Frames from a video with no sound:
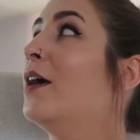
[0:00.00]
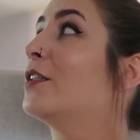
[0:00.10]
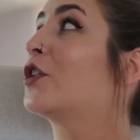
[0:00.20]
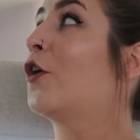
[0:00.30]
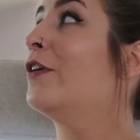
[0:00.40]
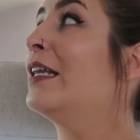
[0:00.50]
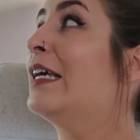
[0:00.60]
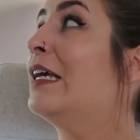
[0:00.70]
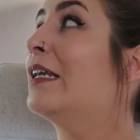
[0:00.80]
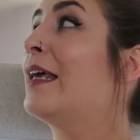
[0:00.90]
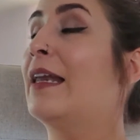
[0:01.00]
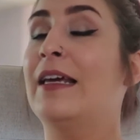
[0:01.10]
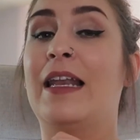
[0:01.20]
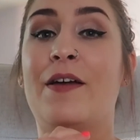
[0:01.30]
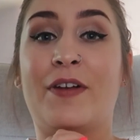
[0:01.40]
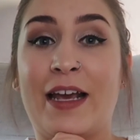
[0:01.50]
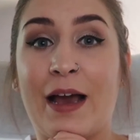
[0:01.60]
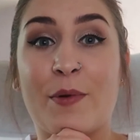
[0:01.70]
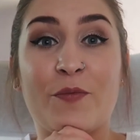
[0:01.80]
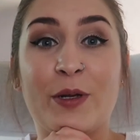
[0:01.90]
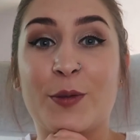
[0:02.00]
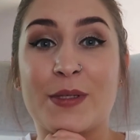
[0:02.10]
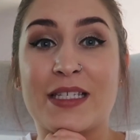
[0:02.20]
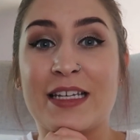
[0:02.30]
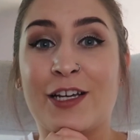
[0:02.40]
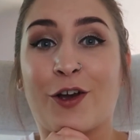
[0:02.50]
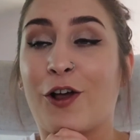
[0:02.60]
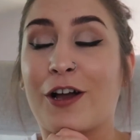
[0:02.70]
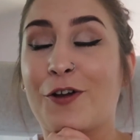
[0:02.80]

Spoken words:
It's currently nearly 11 AM. I've been up since 8 o'clock.